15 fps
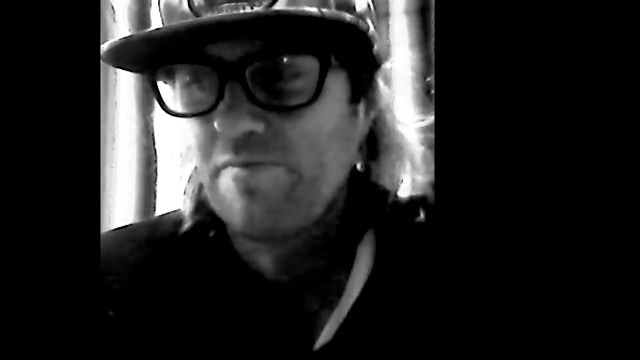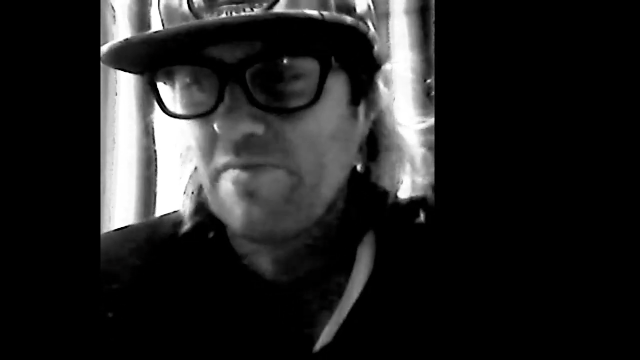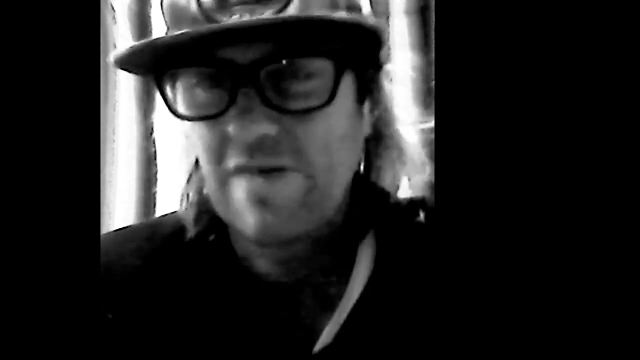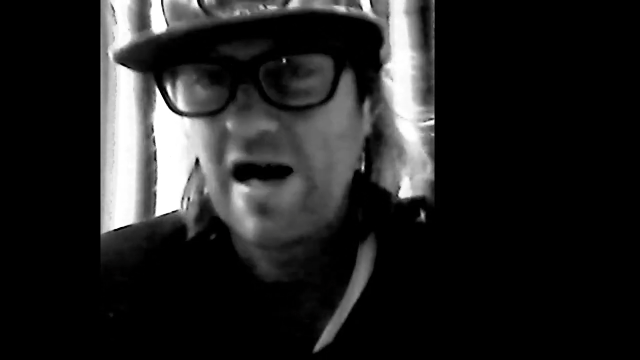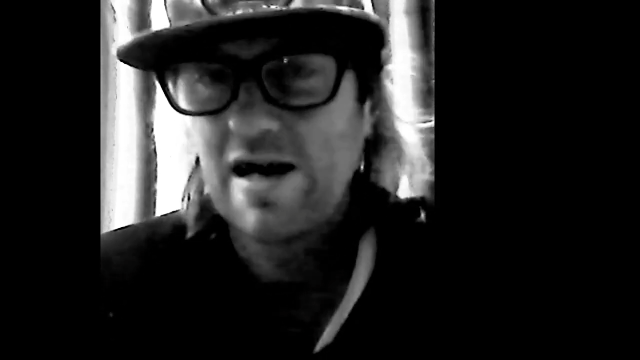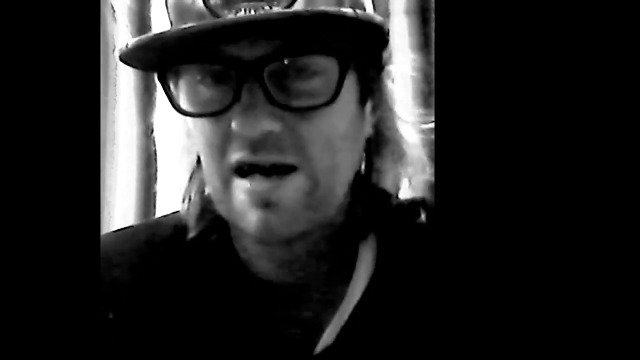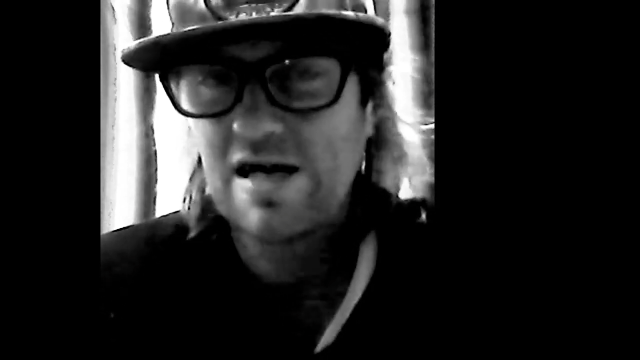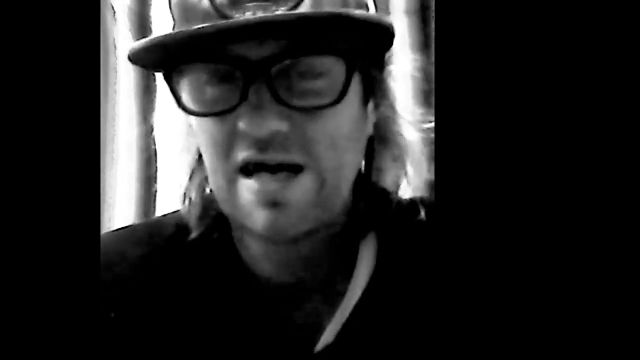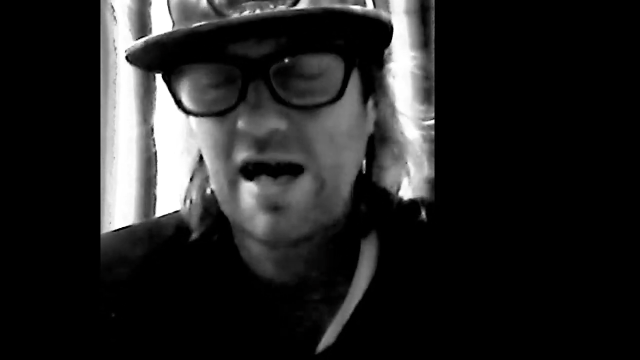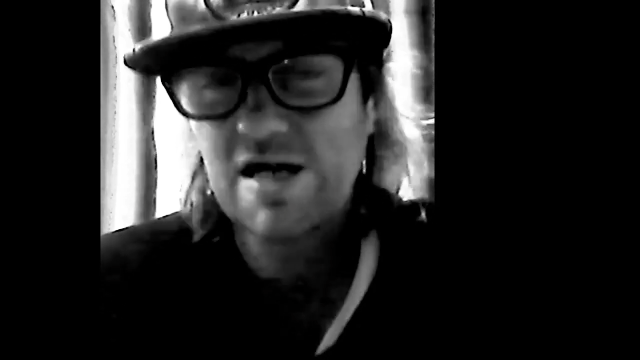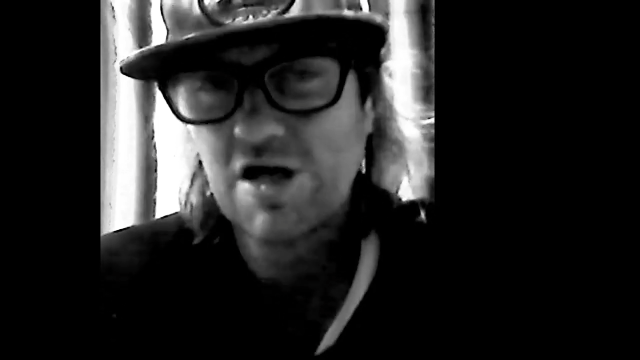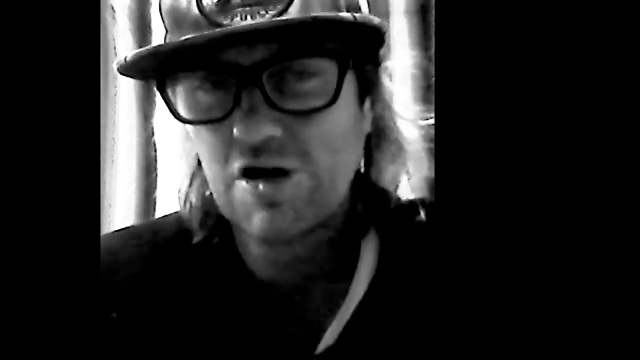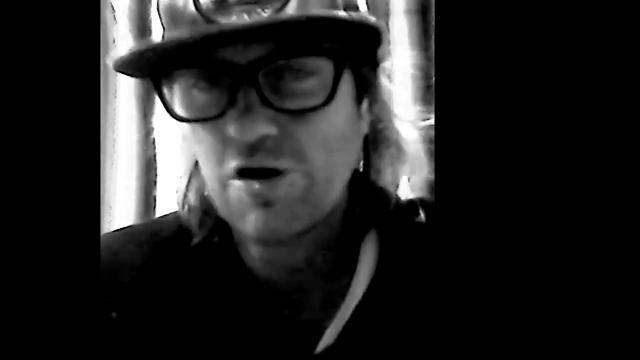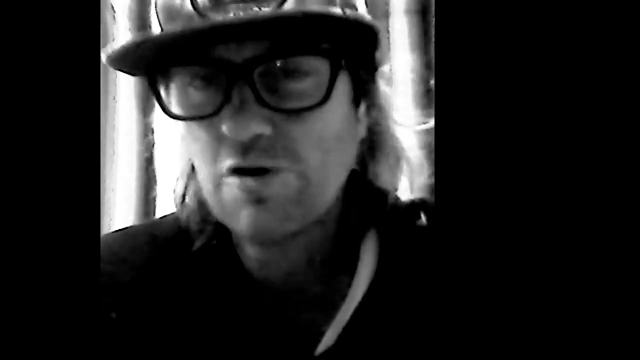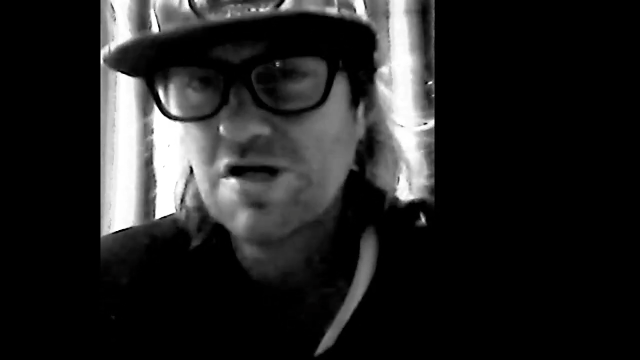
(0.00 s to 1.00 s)
that can
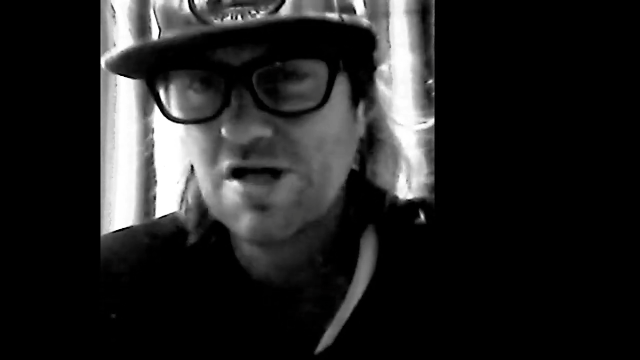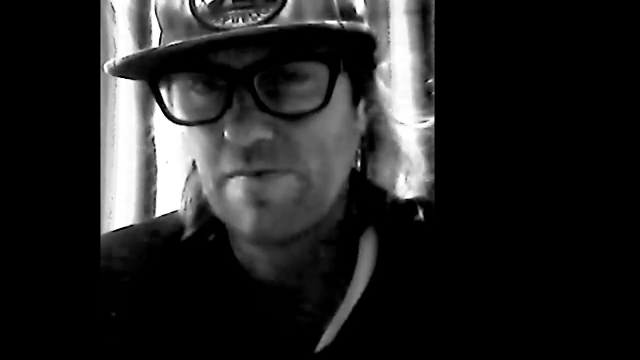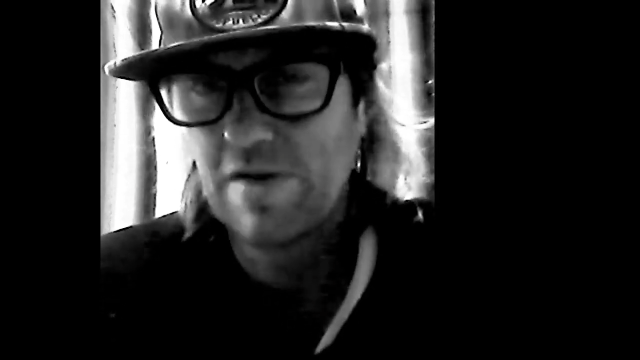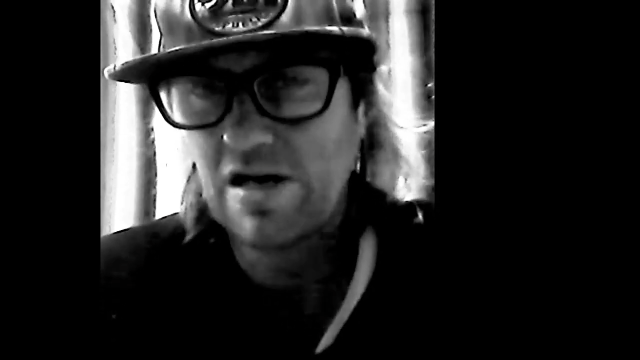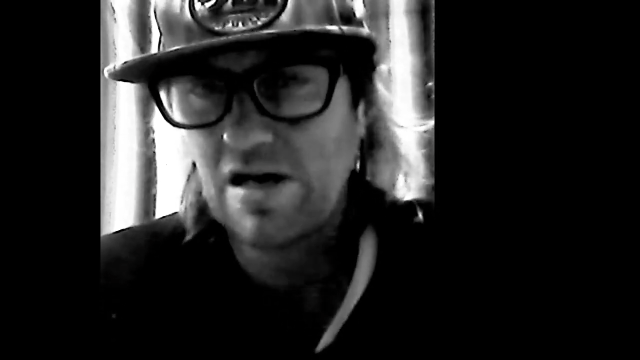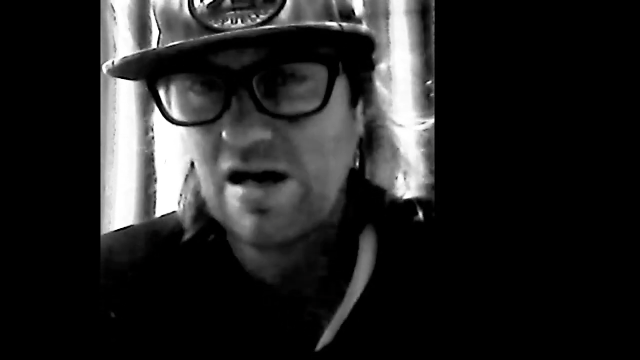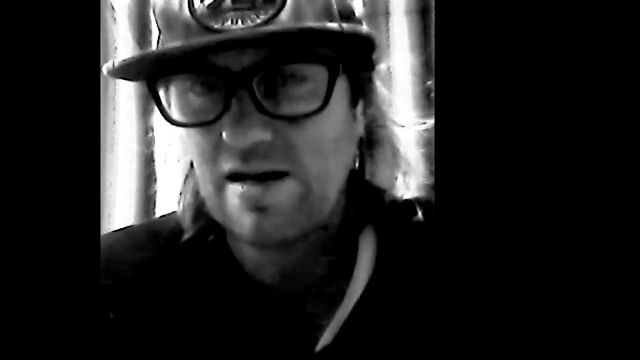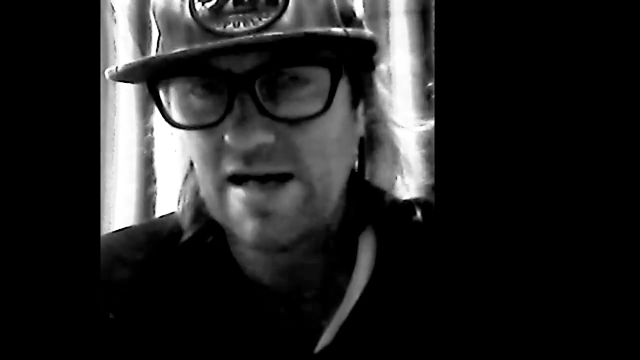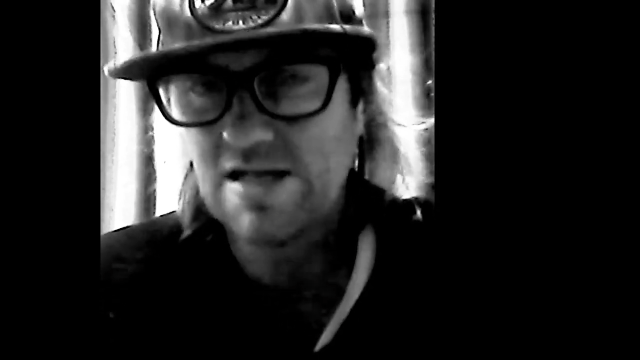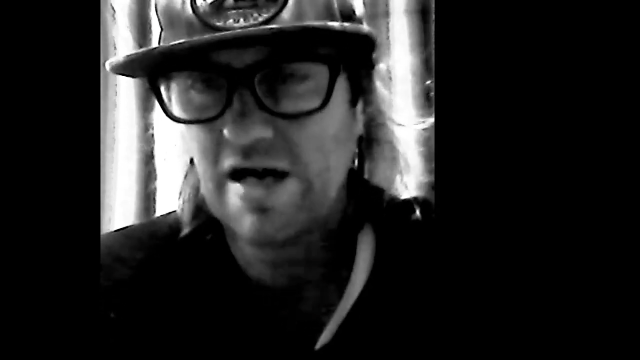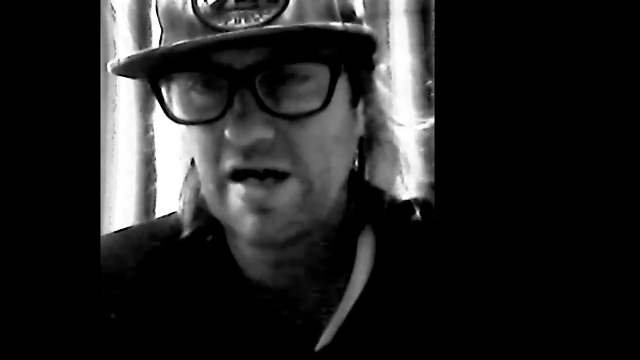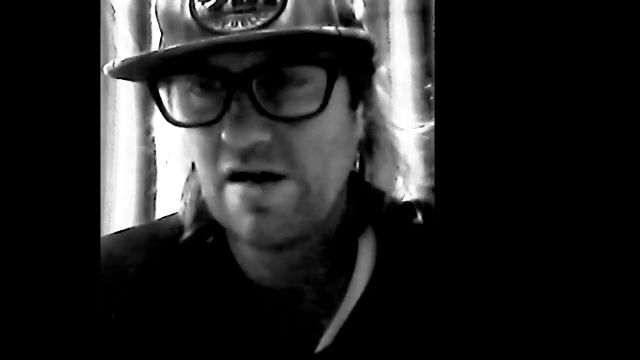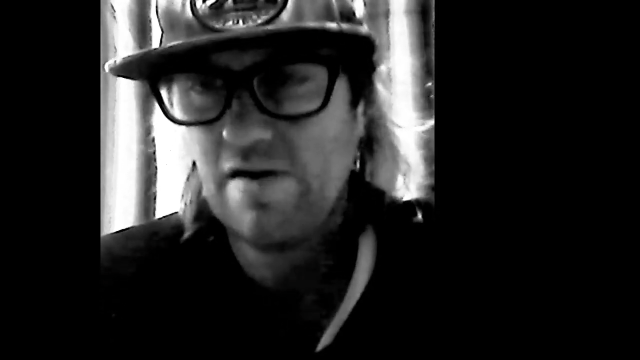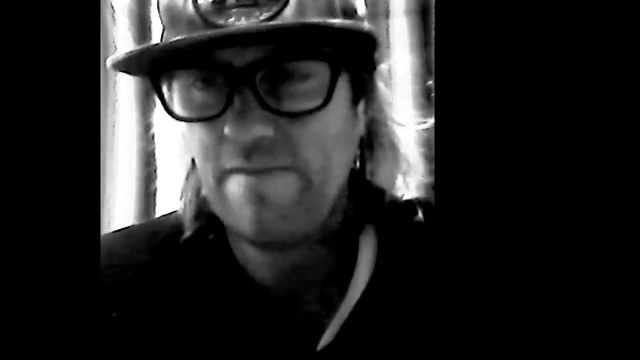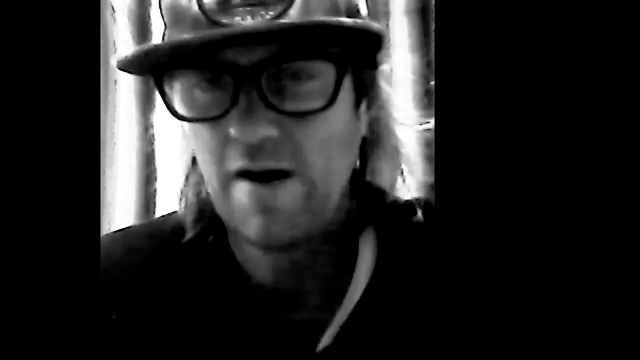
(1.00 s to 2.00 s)
actually do something that's
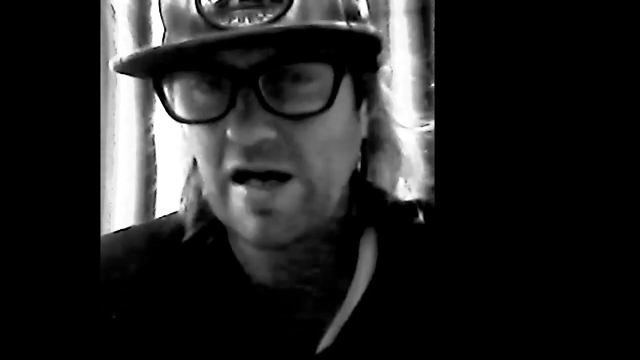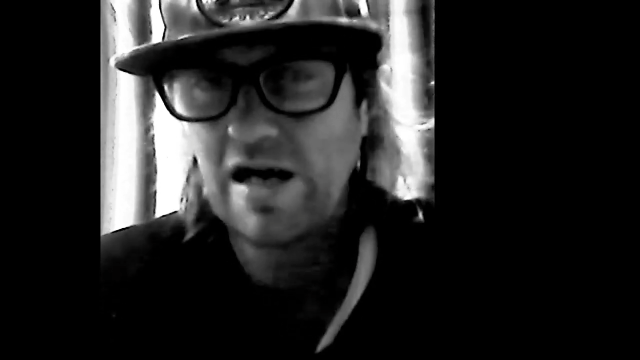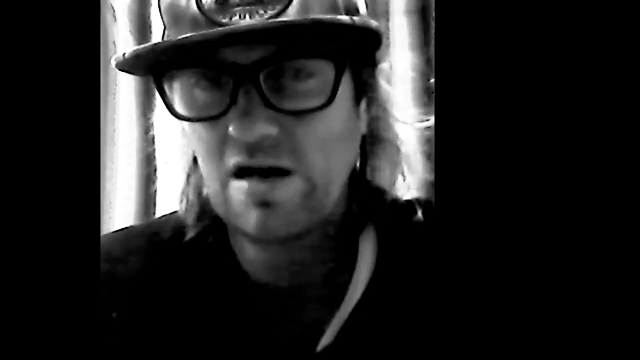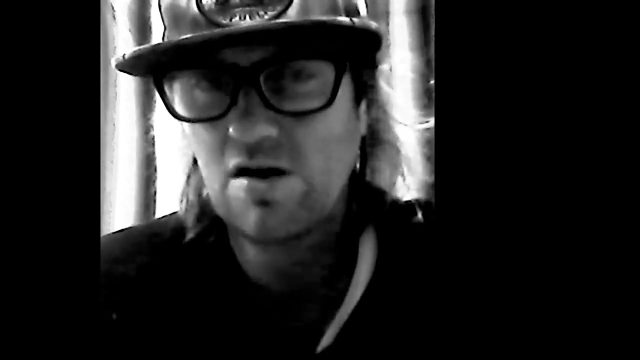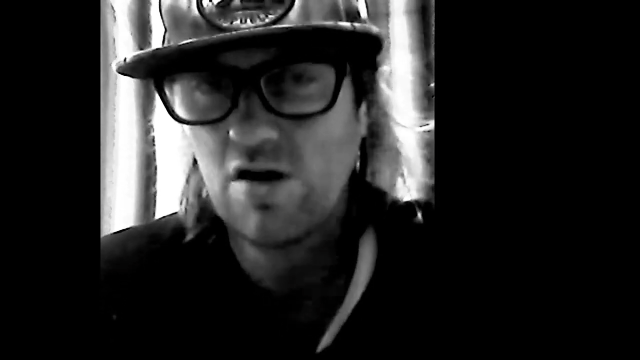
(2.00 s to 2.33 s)
like fucking